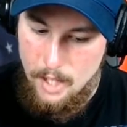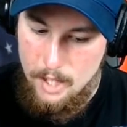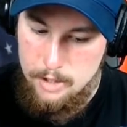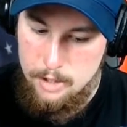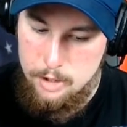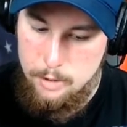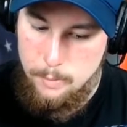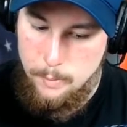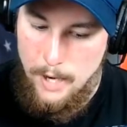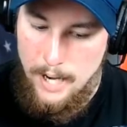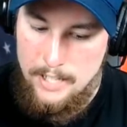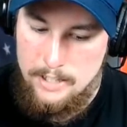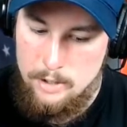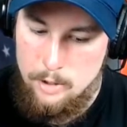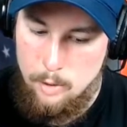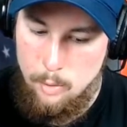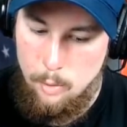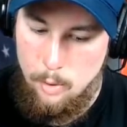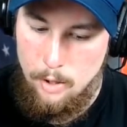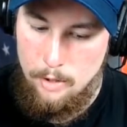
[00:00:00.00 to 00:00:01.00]
This
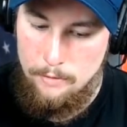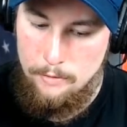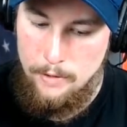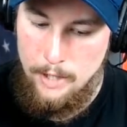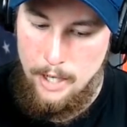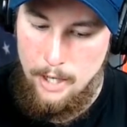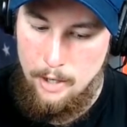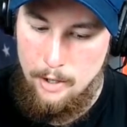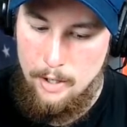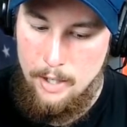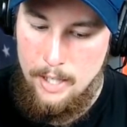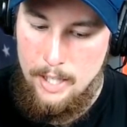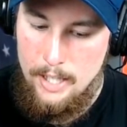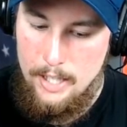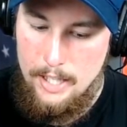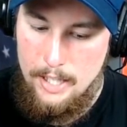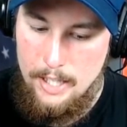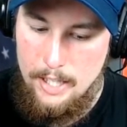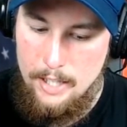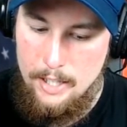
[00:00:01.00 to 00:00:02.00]
practical warfare
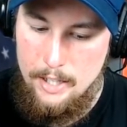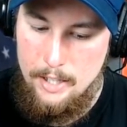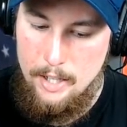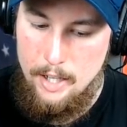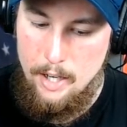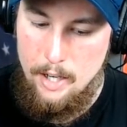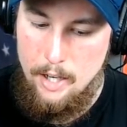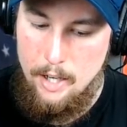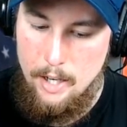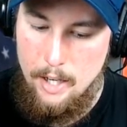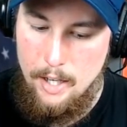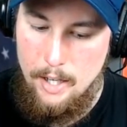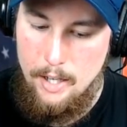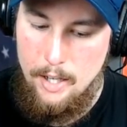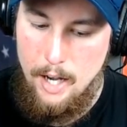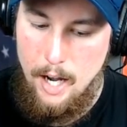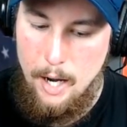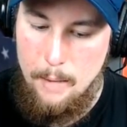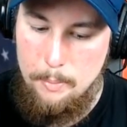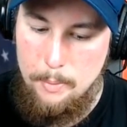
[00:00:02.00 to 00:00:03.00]
in
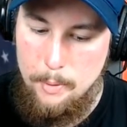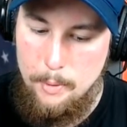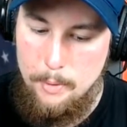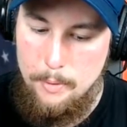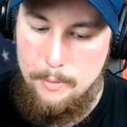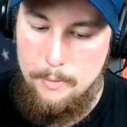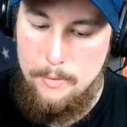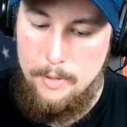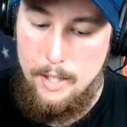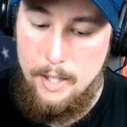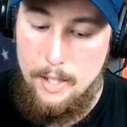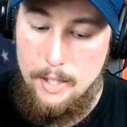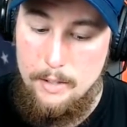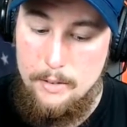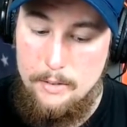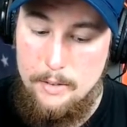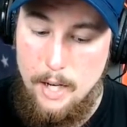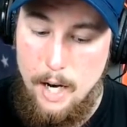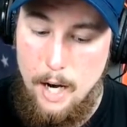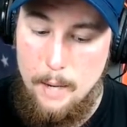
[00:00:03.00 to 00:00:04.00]
uh, oper,
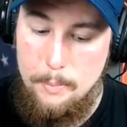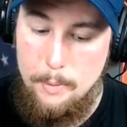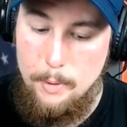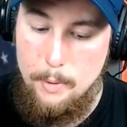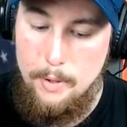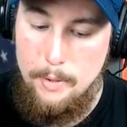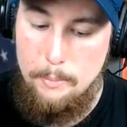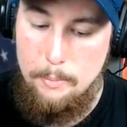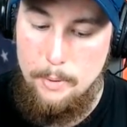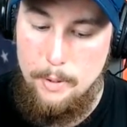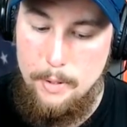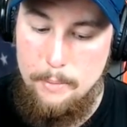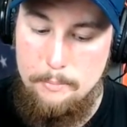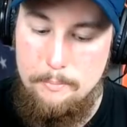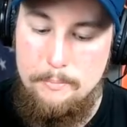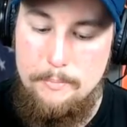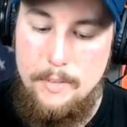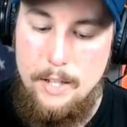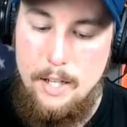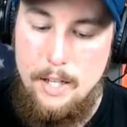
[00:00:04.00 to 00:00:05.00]
uh,
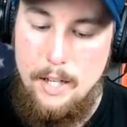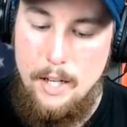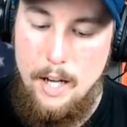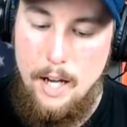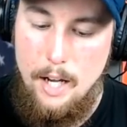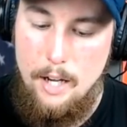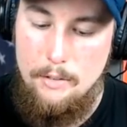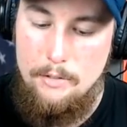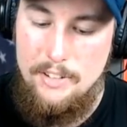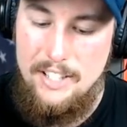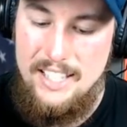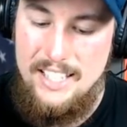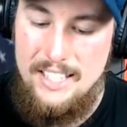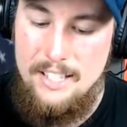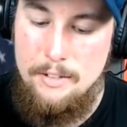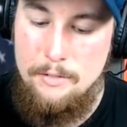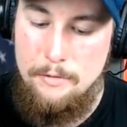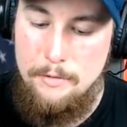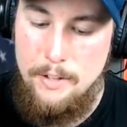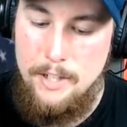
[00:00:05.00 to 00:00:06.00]
opprobrium of
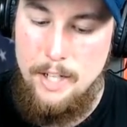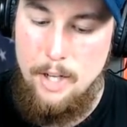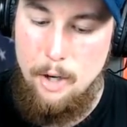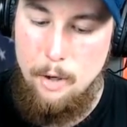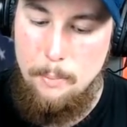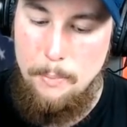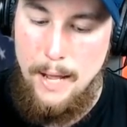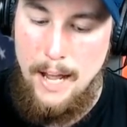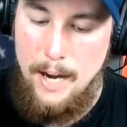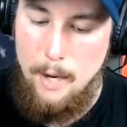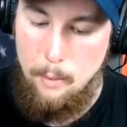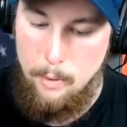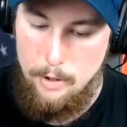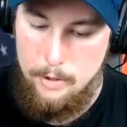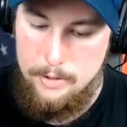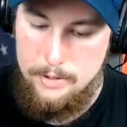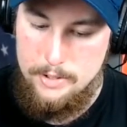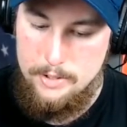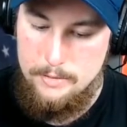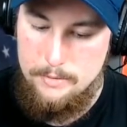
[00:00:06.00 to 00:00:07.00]
infidel
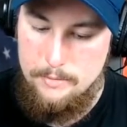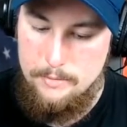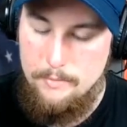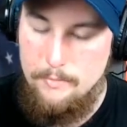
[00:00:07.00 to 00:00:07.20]
powers.